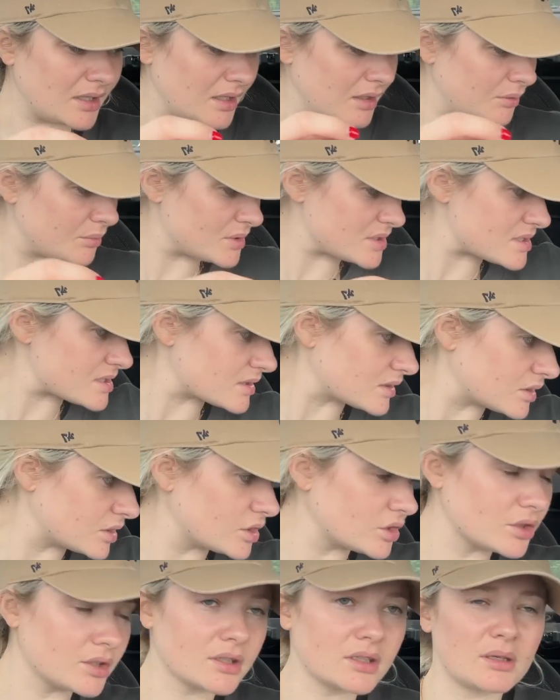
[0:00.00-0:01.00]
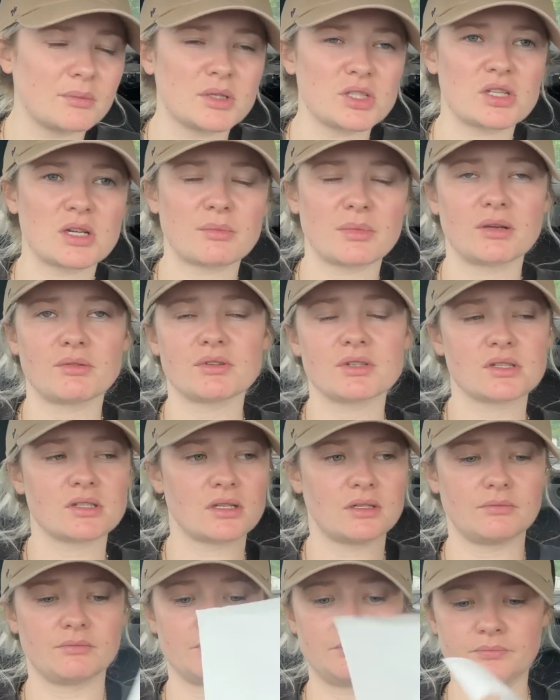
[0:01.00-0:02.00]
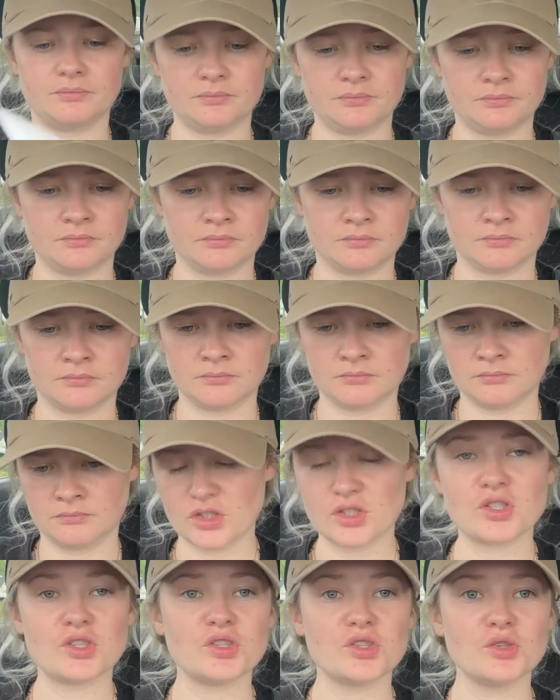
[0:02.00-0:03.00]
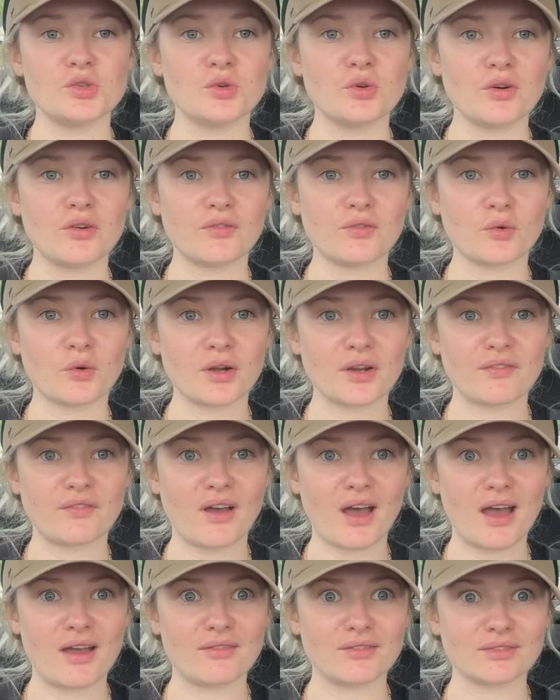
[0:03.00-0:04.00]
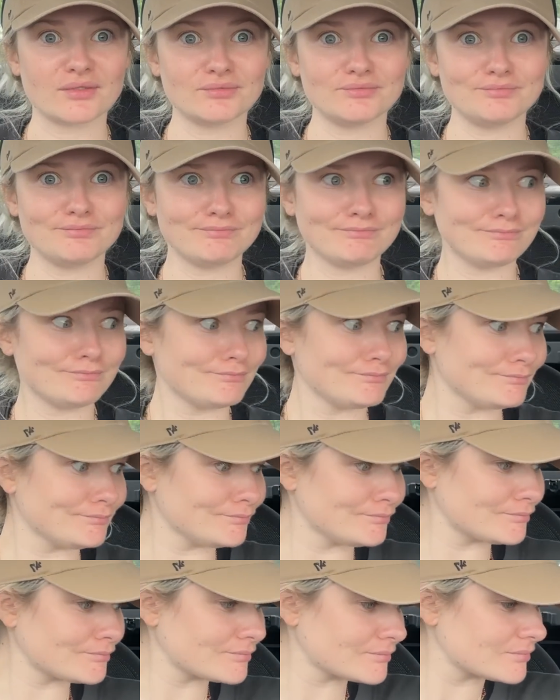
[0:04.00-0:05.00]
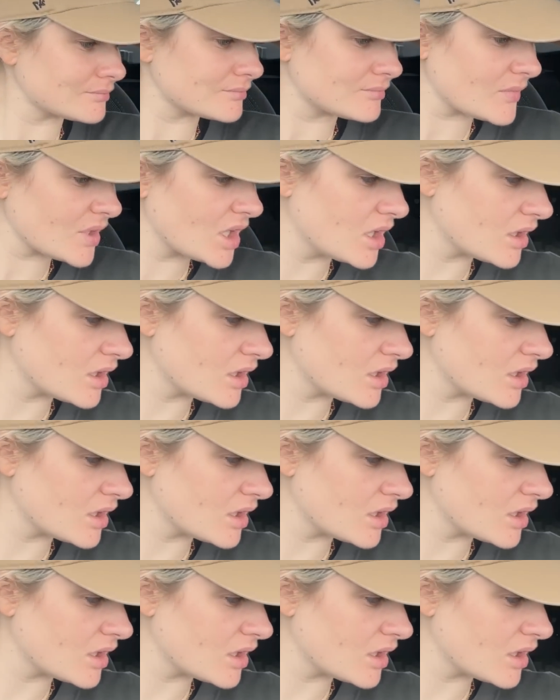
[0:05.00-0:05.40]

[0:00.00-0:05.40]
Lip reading: it was literally, let me check my receipt, $2.45.